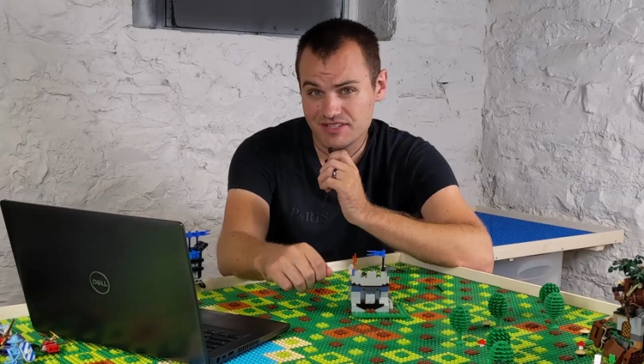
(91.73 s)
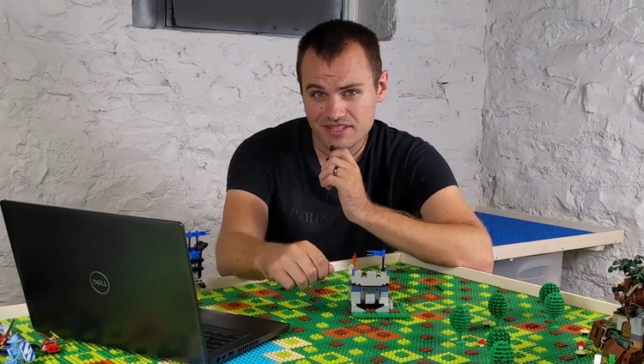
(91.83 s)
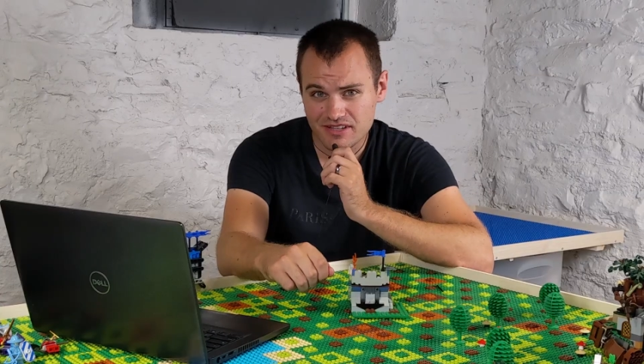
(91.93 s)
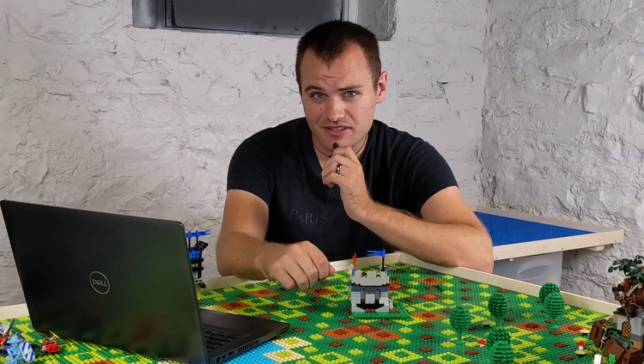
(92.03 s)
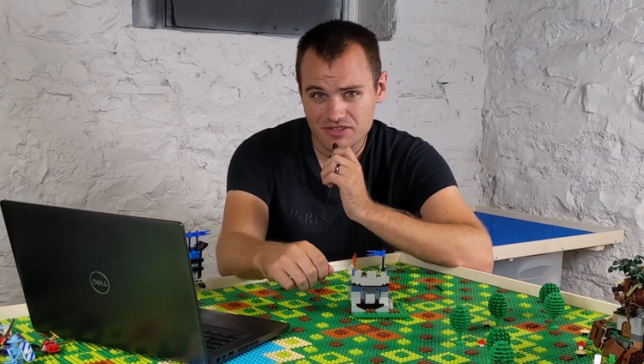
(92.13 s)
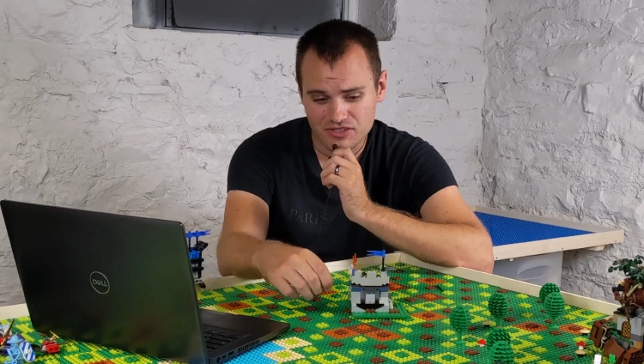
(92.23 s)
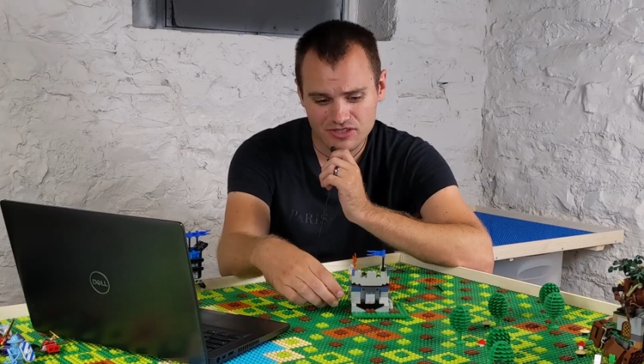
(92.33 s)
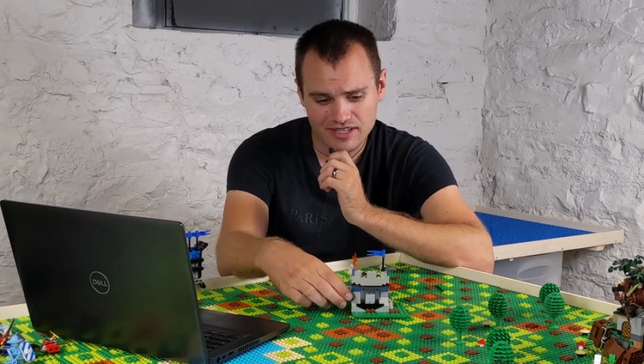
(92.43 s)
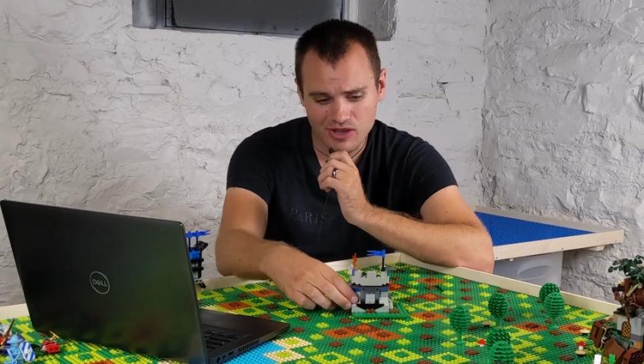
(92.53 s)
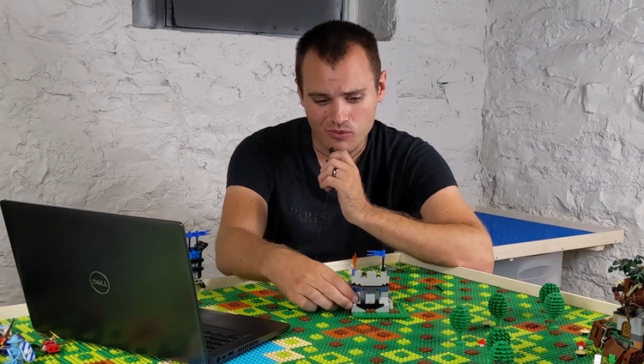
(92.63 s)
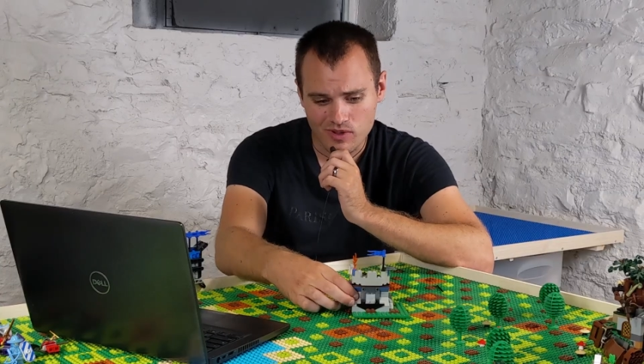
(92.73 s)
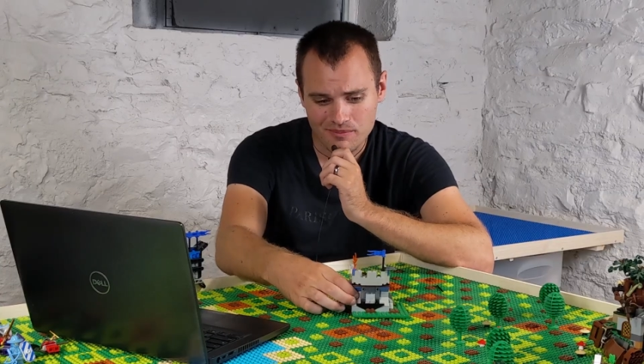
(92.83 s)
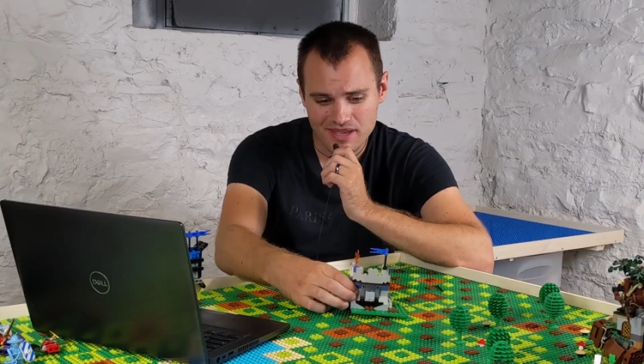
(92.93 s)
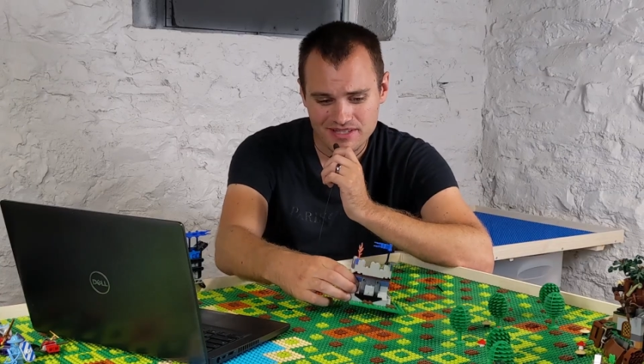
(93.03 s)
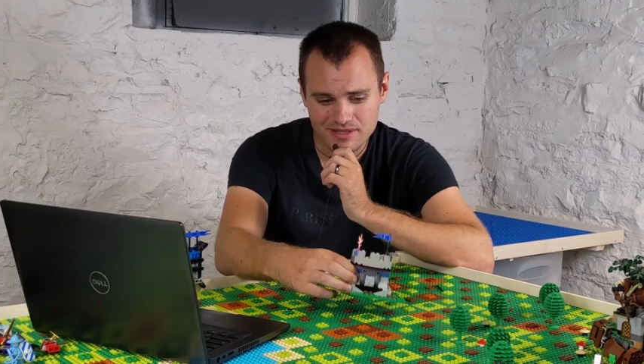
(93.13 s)
let's take a closer look at
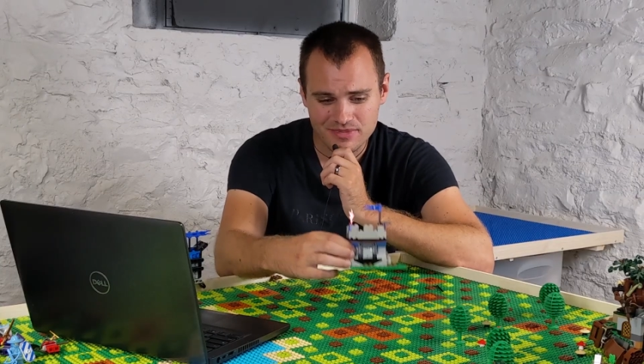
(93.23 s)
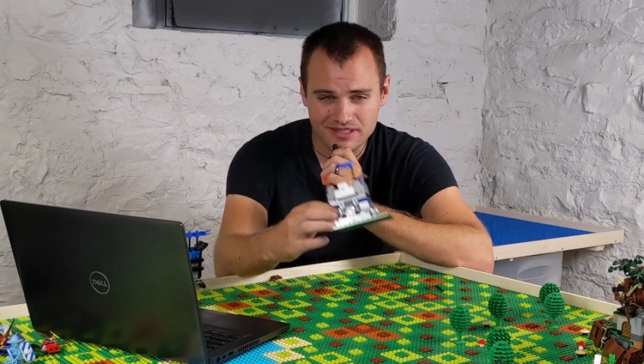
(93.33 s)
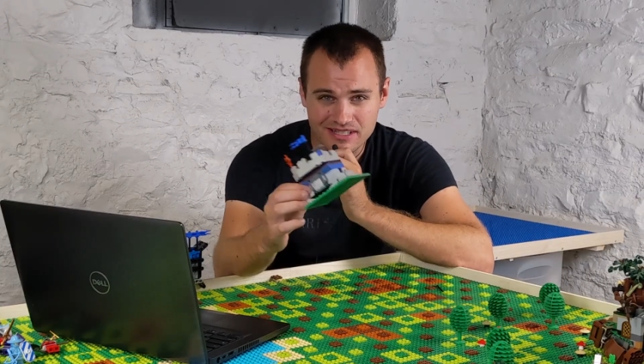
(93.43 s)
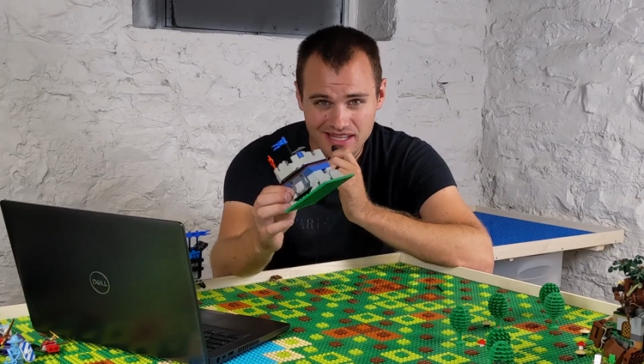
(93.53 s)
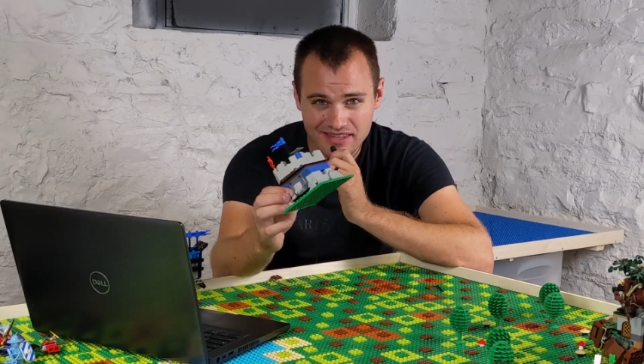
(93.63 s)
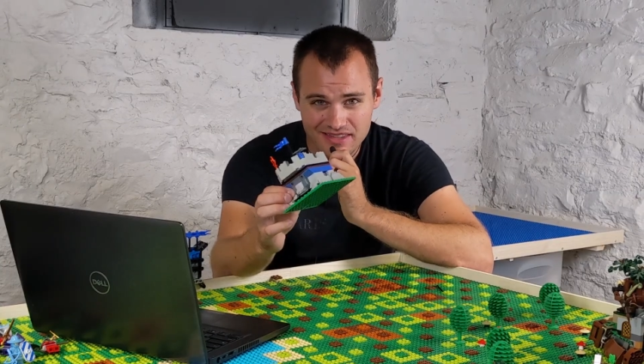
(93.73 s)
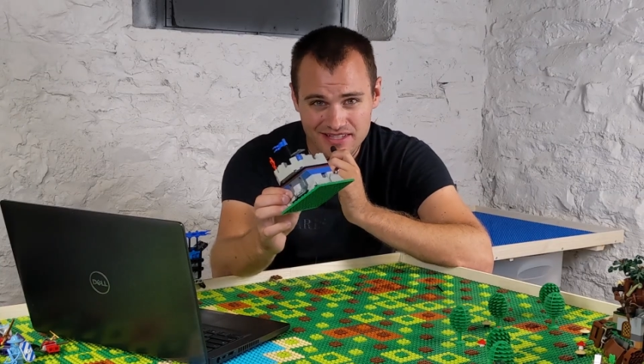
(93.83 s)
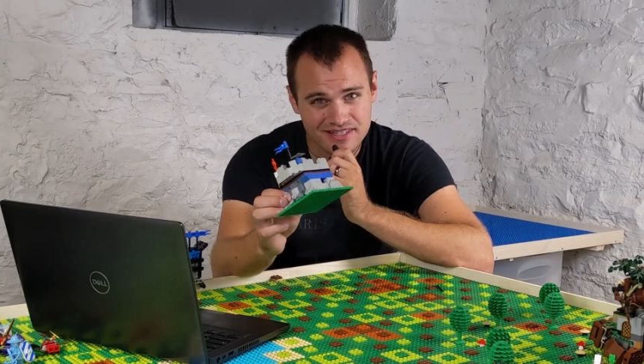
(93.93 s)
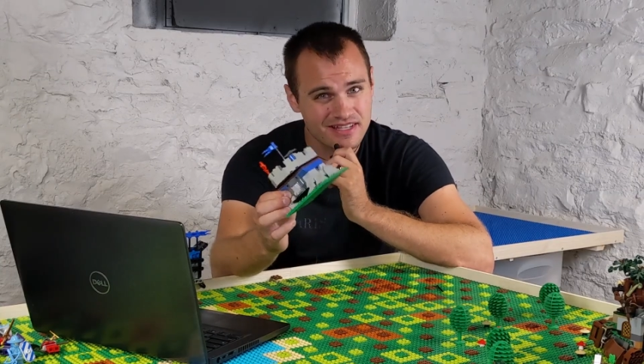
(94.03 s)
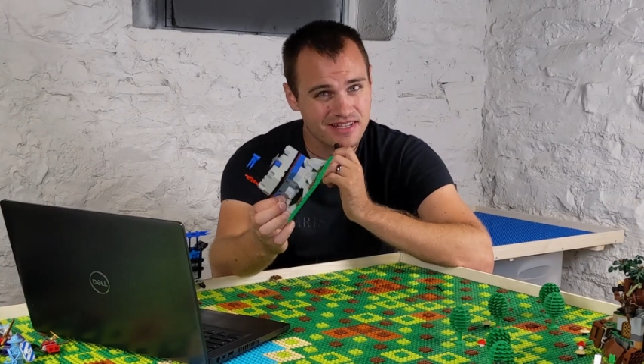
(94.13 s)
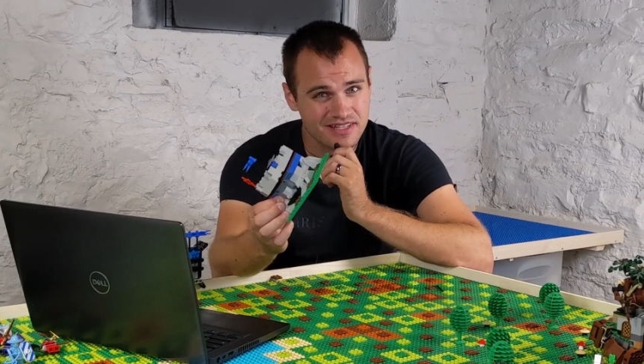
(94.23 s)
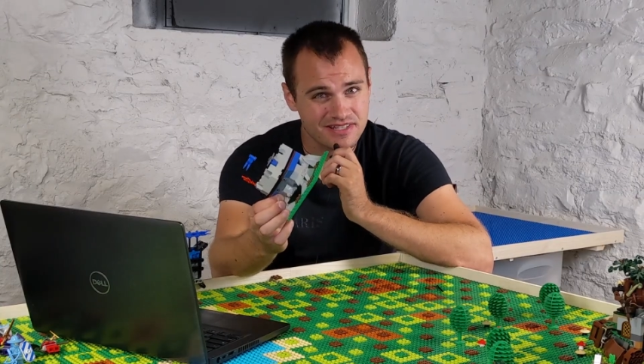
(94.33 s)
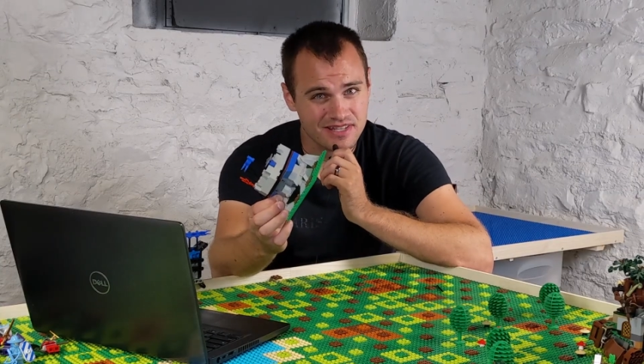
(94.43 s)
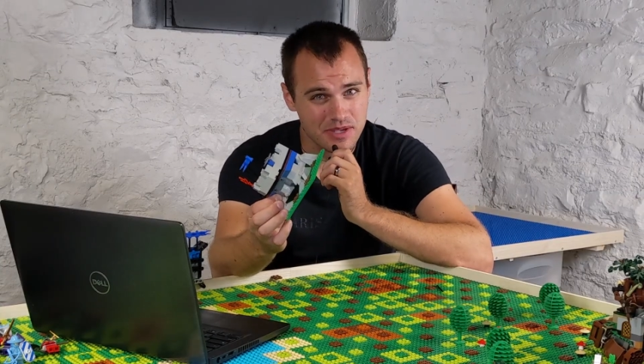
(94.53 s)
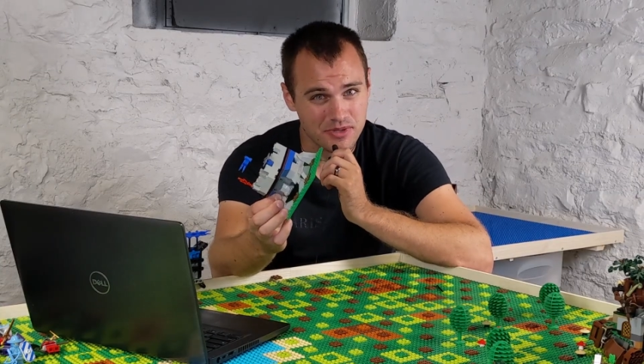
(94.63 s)
what makes a building like this a
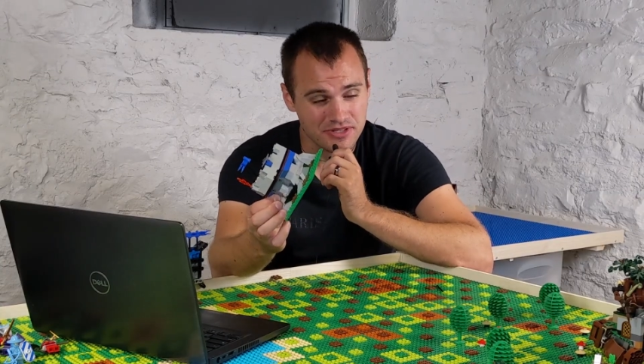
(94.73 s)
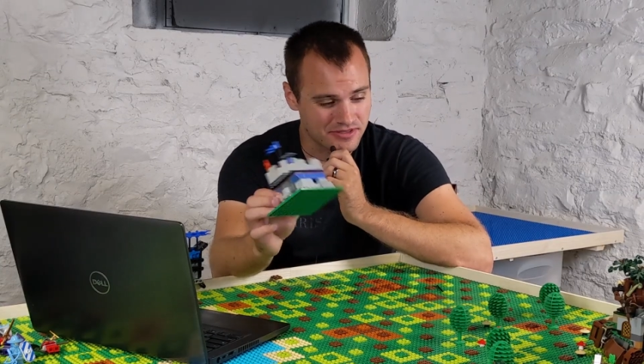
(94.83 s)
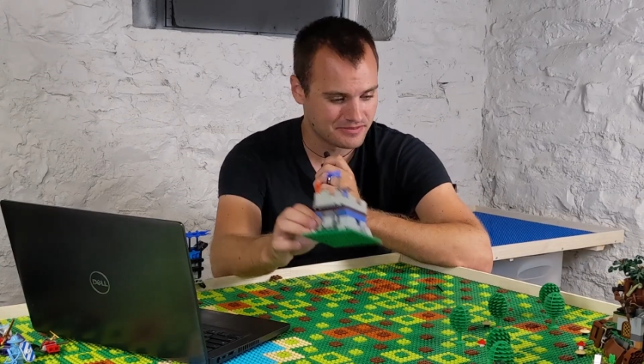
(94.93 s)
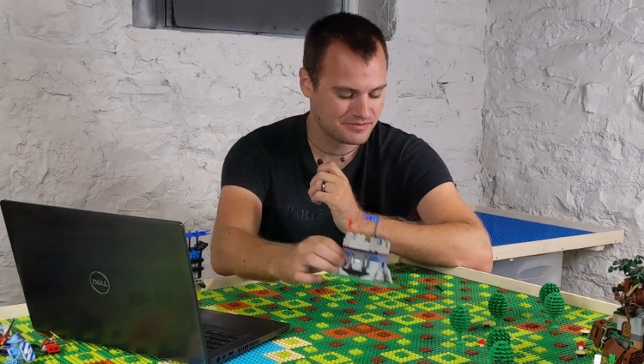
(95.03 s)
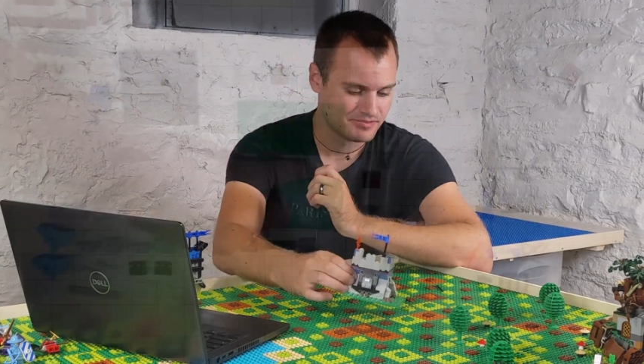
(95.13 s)
stable. Now,